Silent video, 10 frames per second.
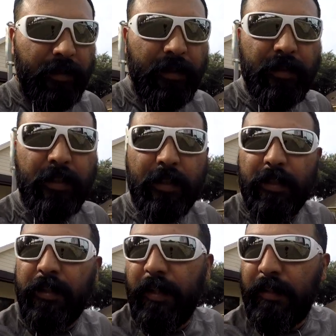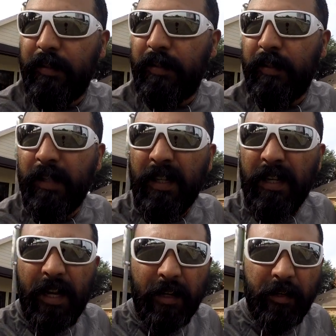because uh they just
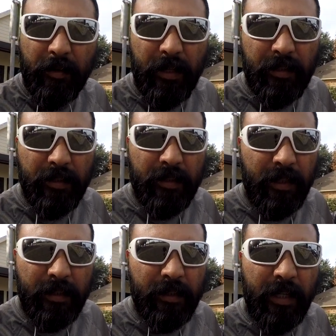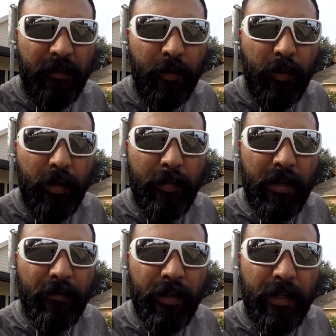I don't know they just I just have a weird
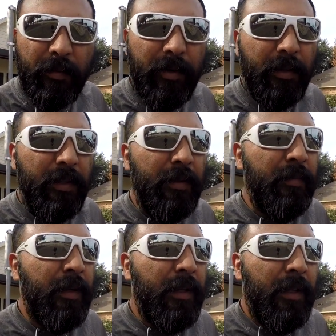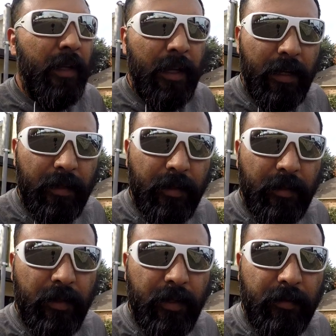bad feeling about them. And uh
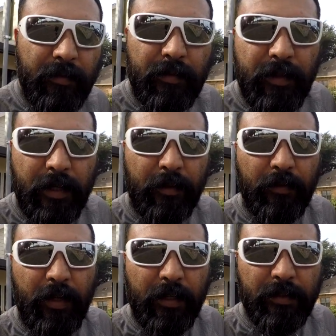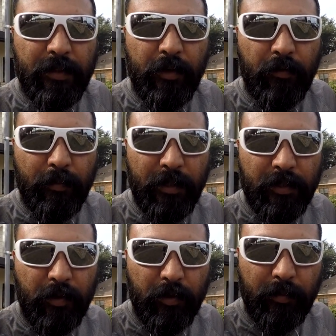you could I don't know if y'all could see over my
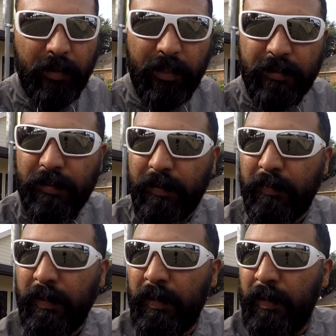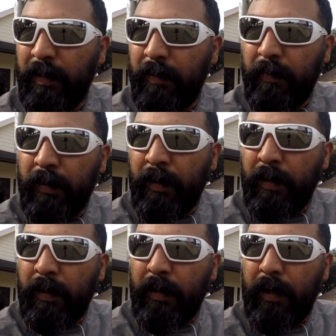shoulder, but that's them.
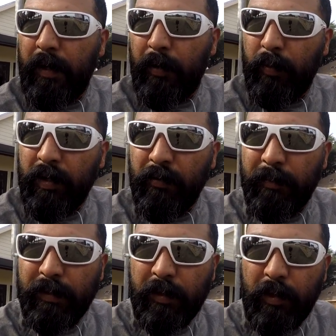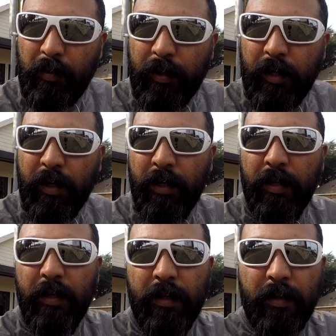Uh, one of them is the owner
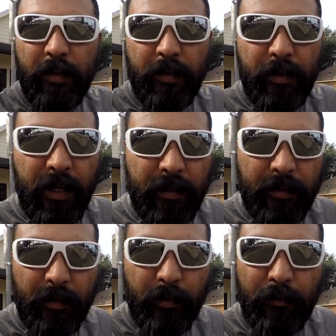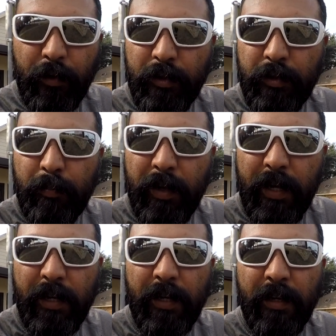that refused to pay